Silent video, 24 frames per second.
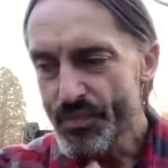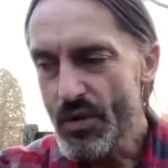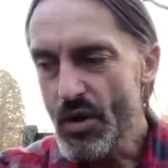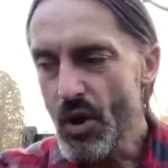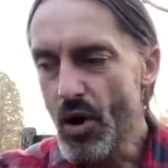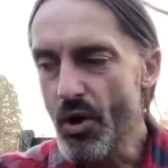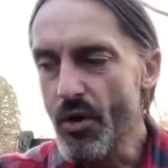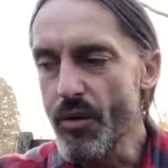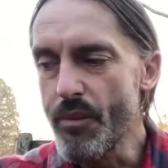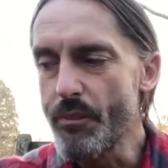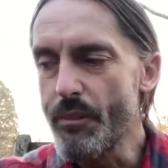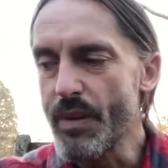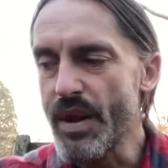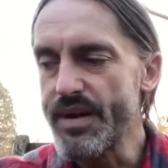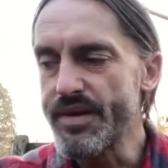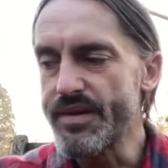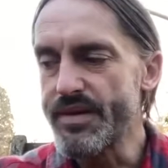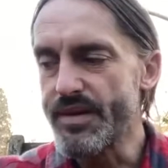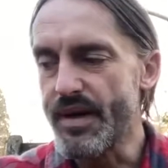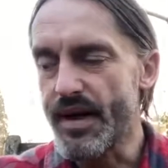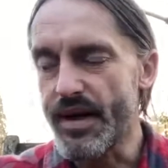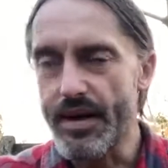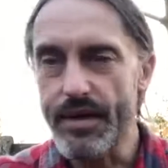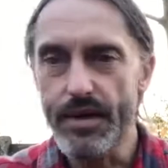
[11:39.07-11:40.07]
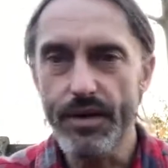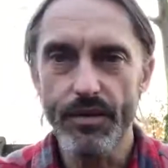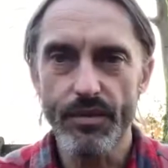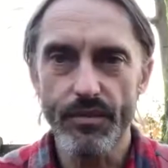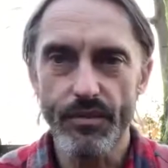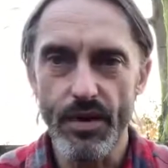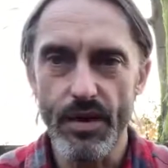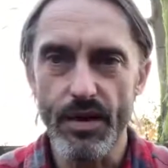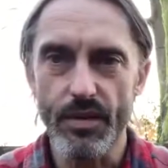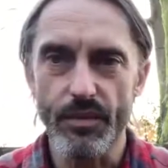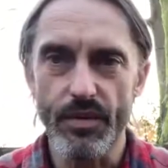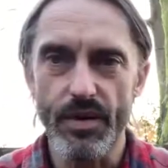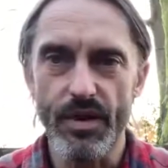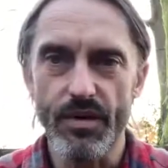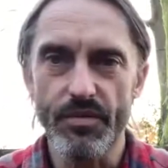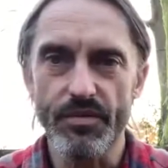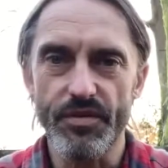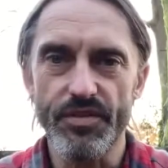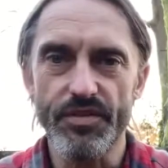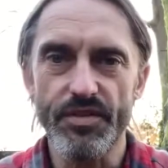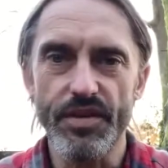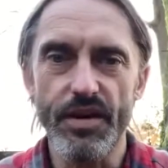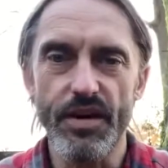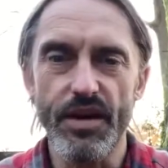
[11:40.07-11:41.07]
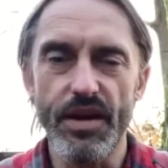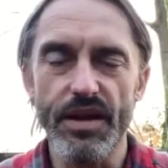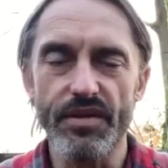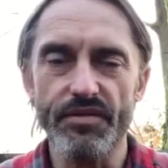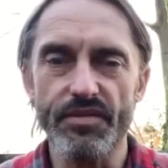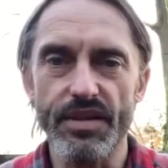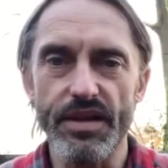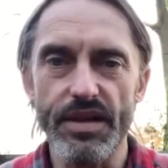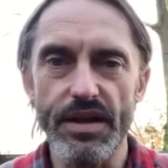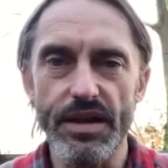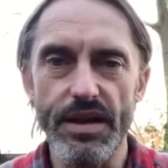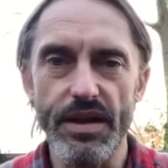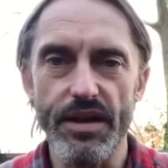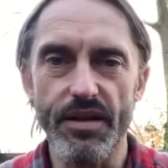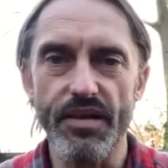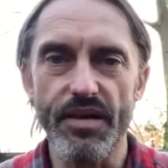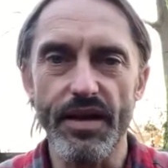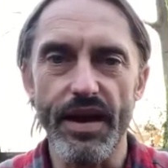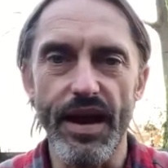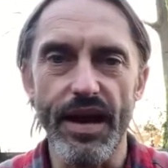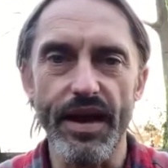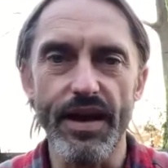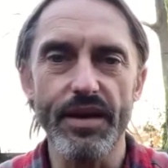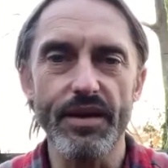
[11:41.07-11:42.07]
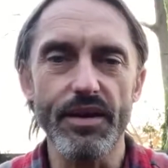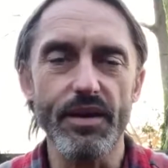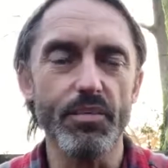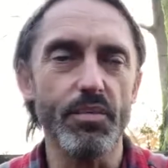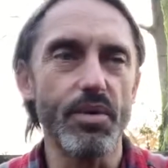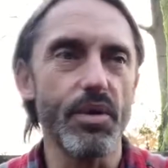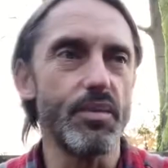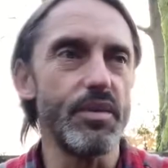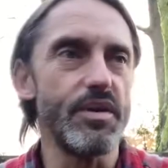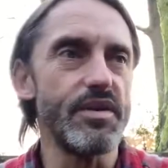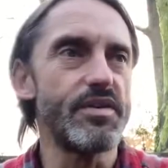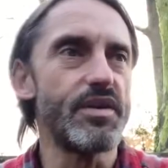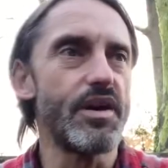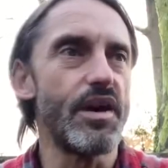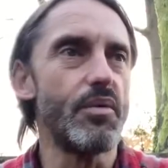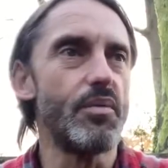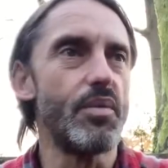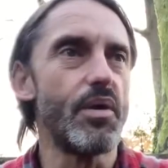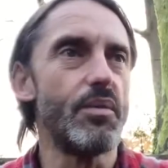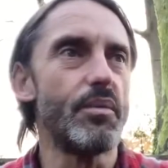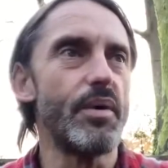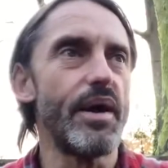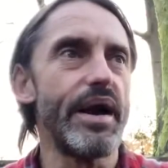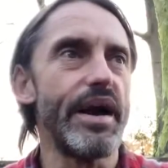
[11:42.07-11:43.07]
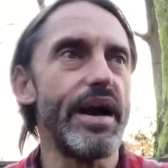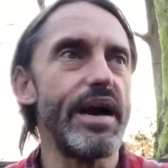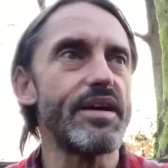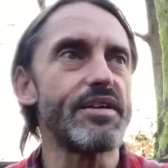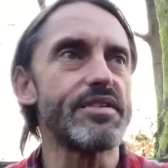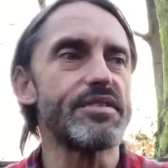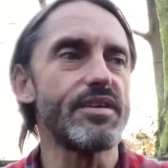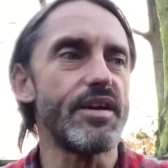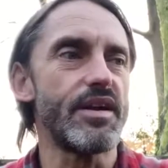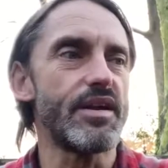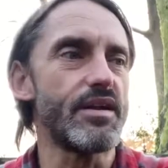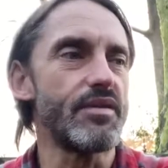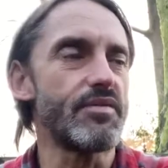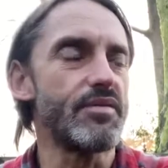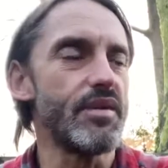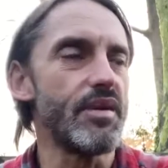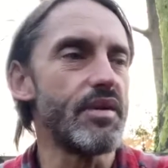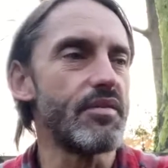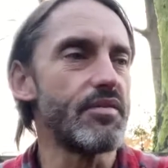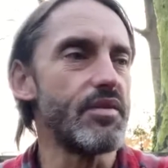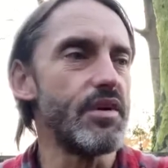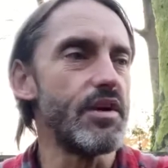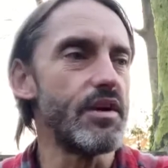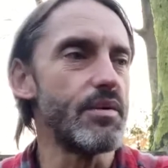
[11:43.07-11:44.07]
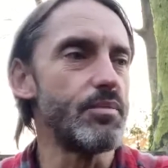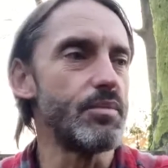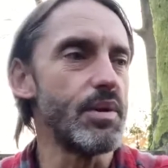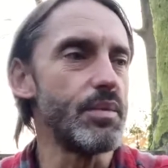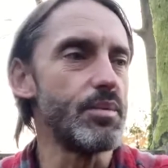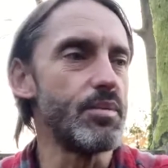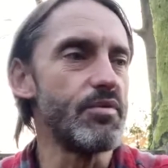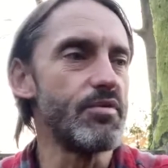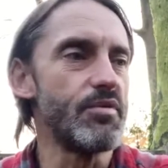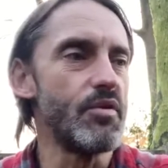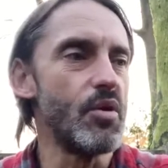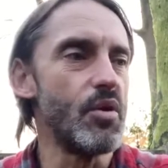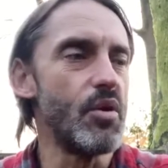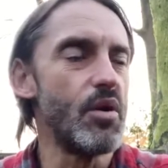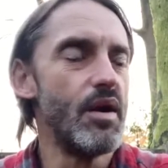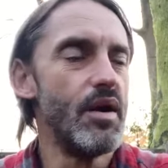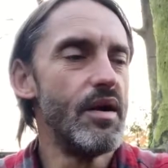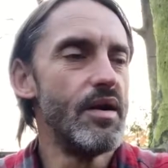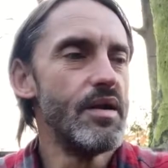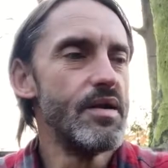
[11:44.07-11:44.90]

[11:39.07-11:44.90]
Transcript: On Monday, um, obviously I live in the UK, you can probably tell by my accent if you haven't heard me before.